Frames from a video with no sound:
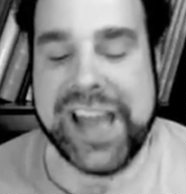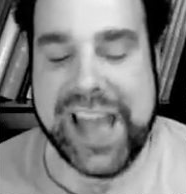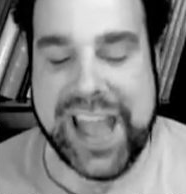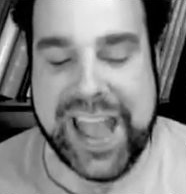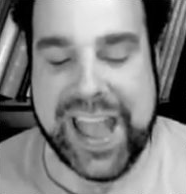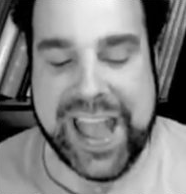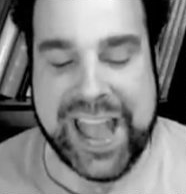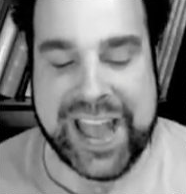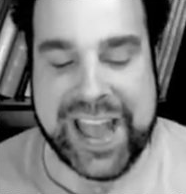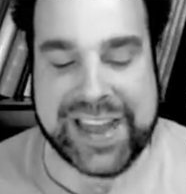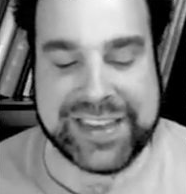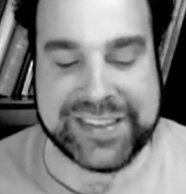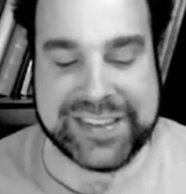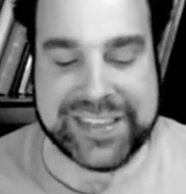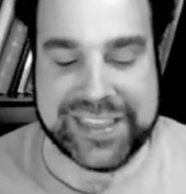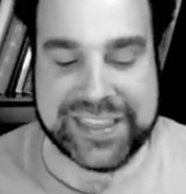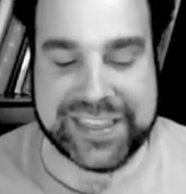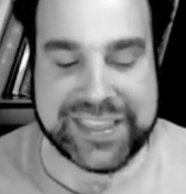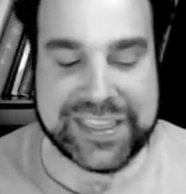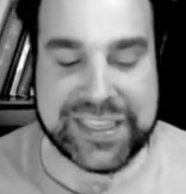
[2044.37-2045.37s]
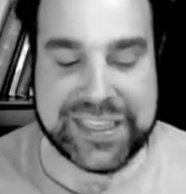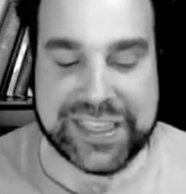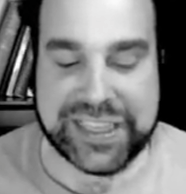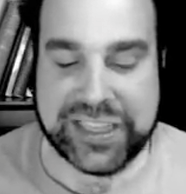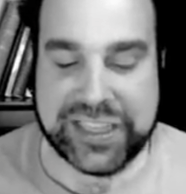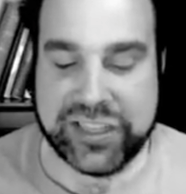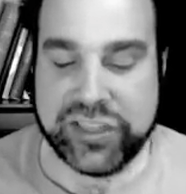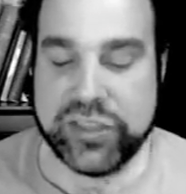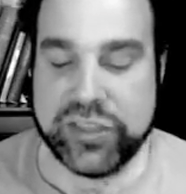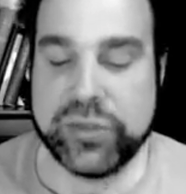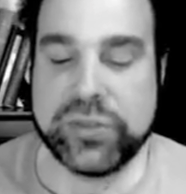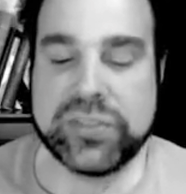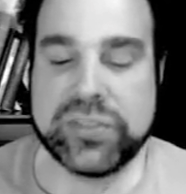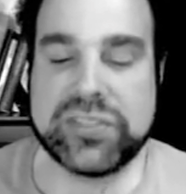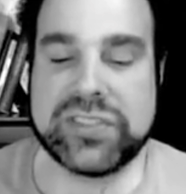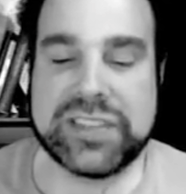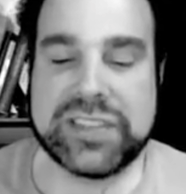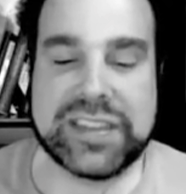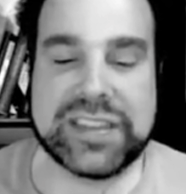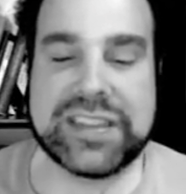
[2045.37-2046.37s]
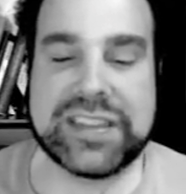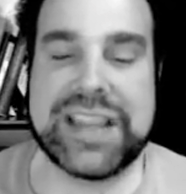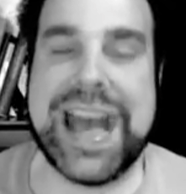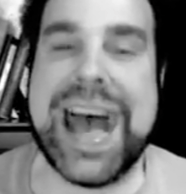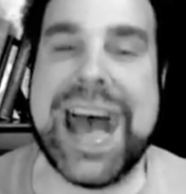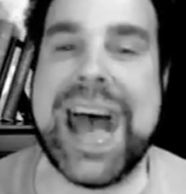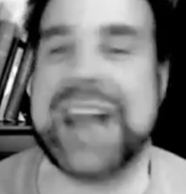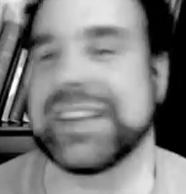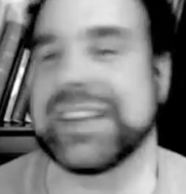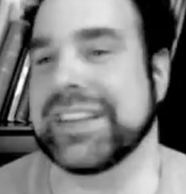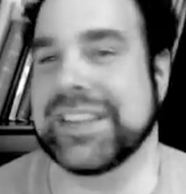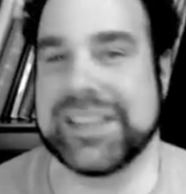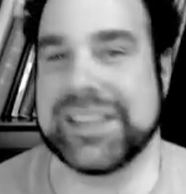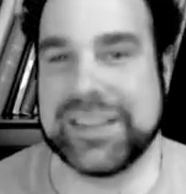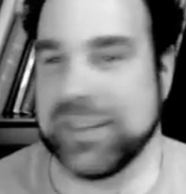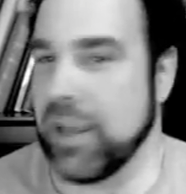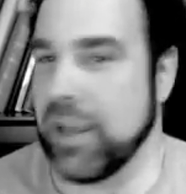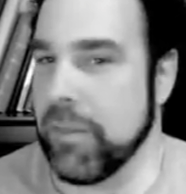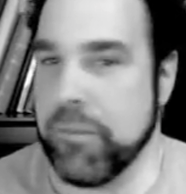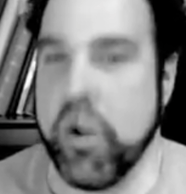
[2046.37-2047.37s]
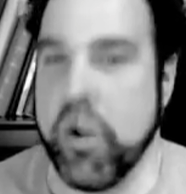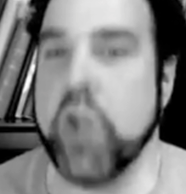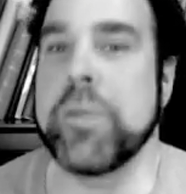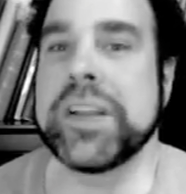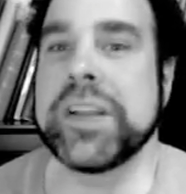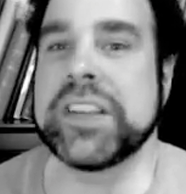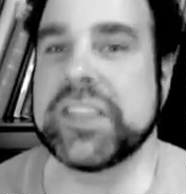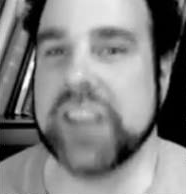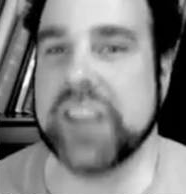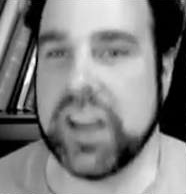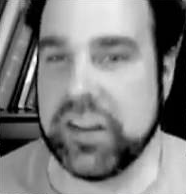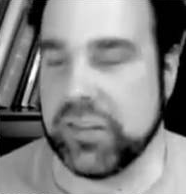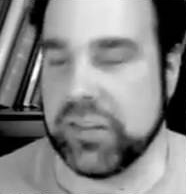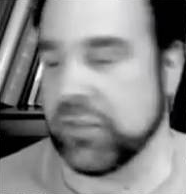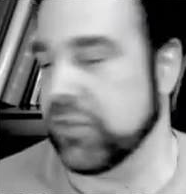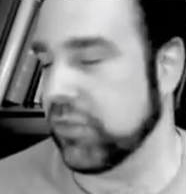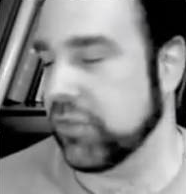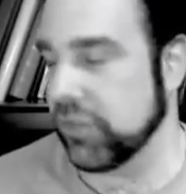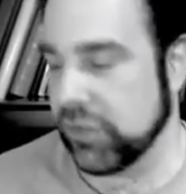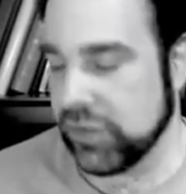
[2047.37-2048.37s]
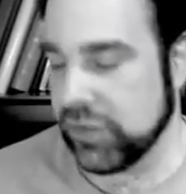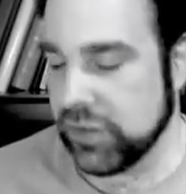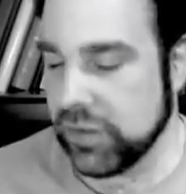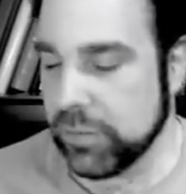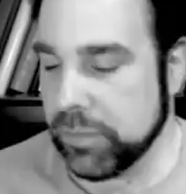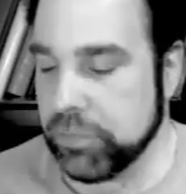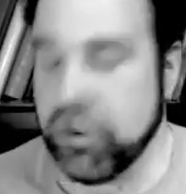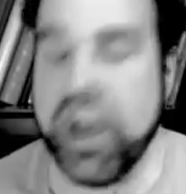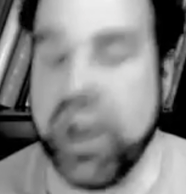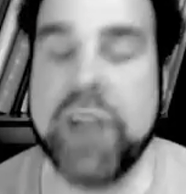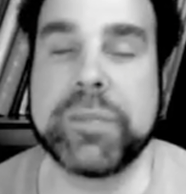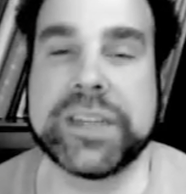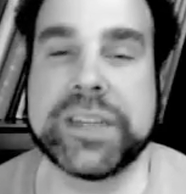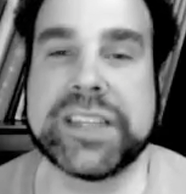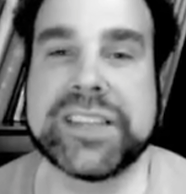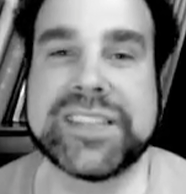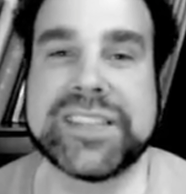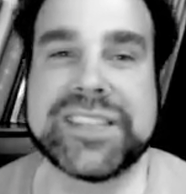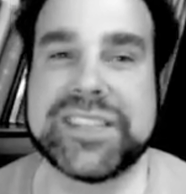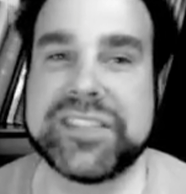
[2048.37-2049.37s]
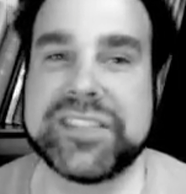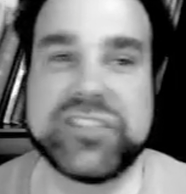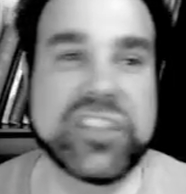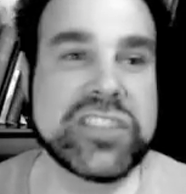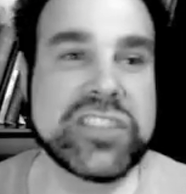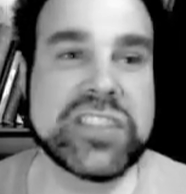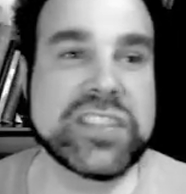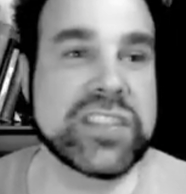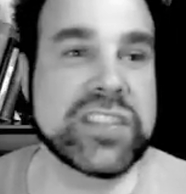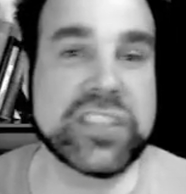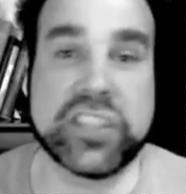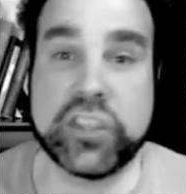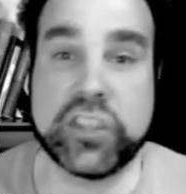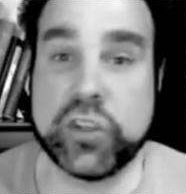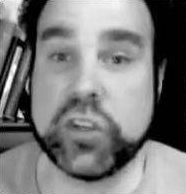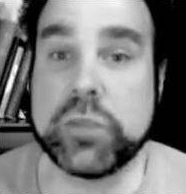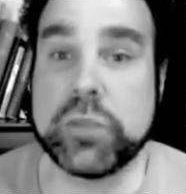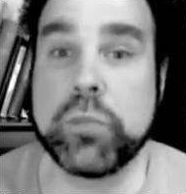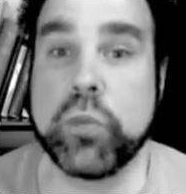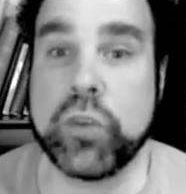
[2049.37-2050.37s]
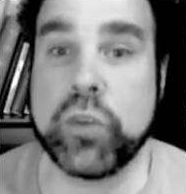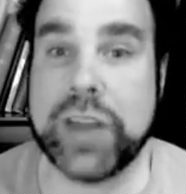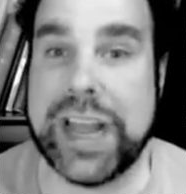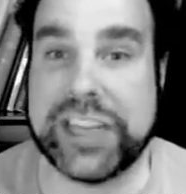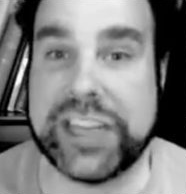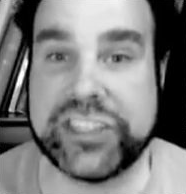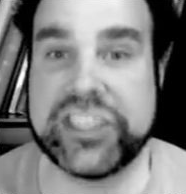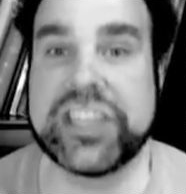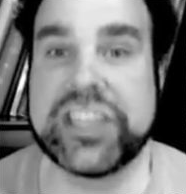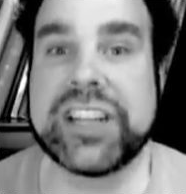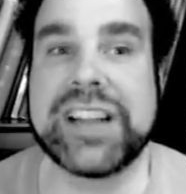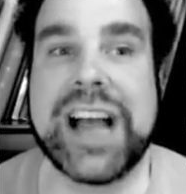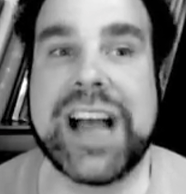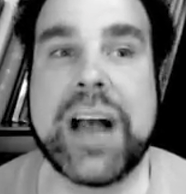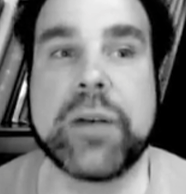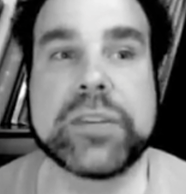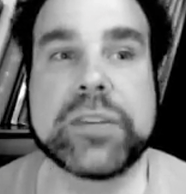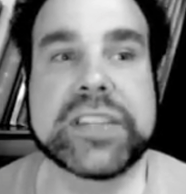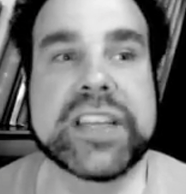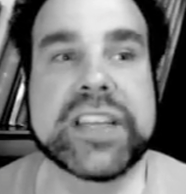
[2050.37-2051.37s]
and he he used that moment of prominence just to secure more edgy clout